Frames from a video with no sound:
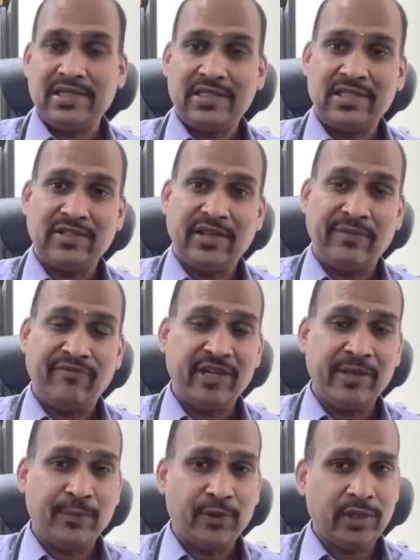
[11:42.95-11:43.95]
This is a very
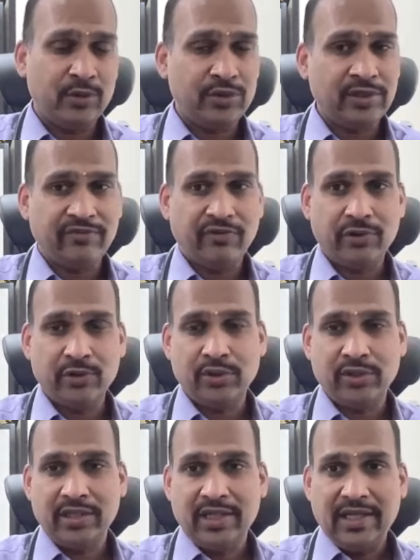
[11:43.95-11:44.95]
important question for your